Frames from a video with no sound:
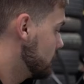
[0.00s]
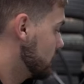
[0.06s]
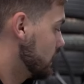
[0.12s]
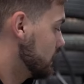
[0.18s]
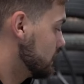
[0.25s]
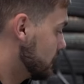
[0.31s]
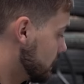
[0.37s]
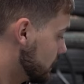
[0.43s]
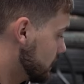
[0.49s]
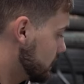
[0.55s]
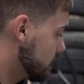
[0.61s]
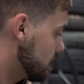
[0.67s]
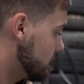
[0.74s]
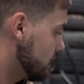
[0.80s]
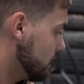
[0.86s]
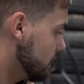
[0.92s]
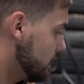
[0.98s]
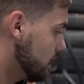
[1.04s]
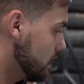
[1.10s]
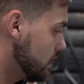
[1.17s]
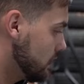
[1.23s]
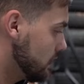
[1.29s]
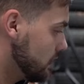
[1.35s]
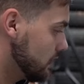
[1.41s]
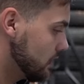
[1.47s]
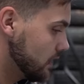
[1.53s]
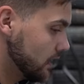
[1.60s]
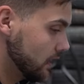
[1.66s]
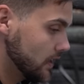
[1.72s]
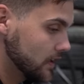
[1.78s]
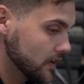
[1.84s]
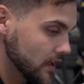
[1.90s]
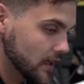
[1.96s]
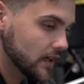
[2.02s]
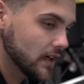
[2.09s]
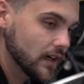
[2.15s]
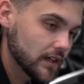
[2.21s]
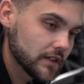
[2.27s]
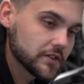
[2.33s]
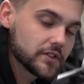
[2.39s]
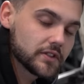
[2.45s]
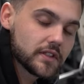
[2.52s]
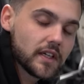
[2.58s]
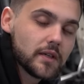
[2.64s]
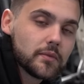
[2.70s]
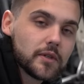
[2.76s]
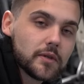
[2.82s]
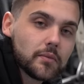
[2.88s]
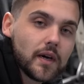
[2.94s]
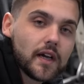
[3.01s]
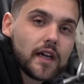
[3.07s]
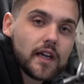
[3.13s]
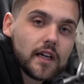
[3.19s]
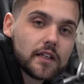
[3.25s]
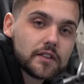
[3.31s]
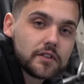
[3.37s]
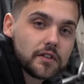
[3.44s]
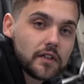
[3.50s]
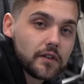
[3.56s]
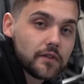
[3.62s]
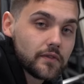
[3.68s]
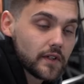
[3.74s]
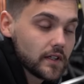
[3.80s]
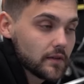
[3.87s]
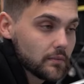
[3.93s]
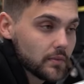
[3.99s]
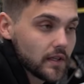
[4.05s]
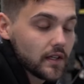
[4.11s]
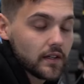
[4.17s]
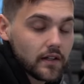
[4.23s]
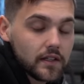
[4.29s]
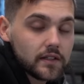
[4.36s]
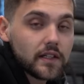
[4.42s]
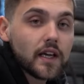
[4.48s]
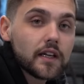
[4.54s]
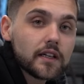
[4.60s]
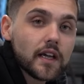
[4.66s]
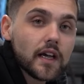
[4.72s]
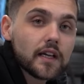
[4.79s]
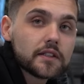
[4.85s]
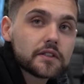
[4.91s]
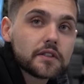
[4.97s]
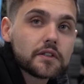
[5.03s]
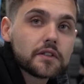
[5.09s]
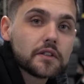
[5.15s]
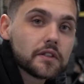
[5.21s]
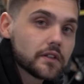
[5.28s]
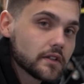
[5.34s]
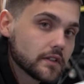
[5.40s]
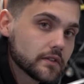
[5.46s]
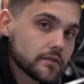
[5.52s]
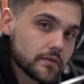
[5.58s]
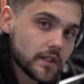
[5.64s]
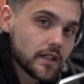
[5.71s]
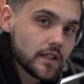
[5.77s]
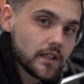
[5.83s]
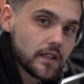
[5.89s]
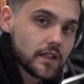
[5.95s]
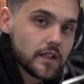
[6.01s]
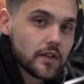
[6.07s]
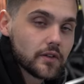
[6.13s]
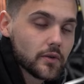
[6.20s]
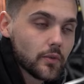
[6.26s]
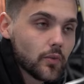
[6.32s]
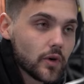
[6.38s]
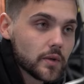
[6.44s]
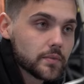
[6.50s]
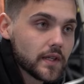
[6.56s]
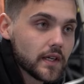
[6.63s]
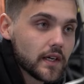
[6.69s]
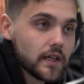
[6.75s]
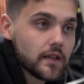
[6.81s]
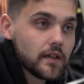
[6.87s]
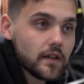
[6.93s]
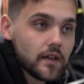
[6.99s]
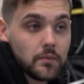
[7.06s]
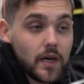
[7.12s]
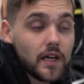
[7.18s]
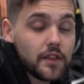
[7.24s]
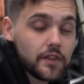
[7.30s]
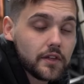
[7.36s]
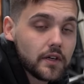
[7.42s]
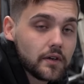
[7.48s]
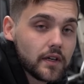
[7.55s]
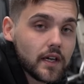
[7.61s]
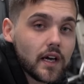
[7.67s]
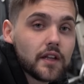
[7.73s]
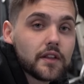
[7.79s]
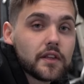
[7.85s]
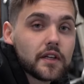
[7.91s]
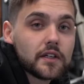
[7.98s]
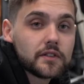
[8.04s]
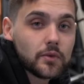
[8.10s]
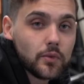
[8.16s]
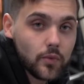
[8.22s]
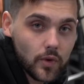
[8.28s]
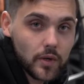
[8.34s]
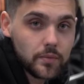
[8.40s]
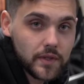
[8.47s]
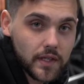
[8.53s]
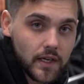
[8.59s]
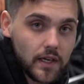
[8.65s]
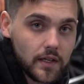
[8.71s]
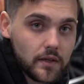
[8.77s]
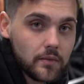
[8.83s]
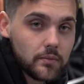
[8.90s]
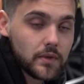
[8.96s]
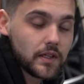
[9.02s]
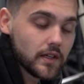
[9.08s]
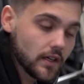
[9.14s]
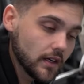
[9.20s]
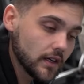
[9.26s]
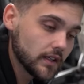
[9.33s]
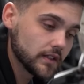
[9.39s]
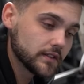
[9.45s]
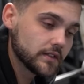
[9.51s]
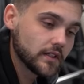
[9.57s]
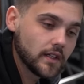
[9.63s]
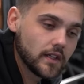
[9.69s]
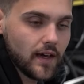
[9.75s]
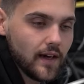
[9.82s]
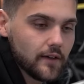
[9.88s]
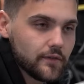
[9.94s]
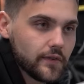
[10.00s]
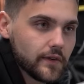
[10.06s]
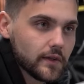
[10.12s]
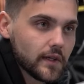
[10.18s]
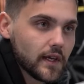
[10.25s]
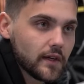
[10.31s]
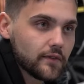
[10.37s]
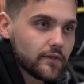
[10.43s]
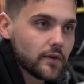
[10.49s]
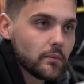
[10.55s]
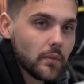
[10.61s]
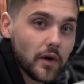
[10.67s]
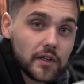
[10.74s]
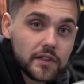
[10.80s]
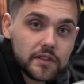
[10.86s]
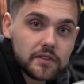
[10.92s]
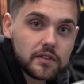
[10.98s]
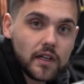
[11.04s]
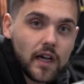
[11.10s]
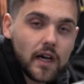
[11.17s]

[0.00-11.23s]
I did it, and that kind of just gave me my answer of it being like the head gasket or, you know, the warped head. In my theory, I think it's a warped head because I feel like for months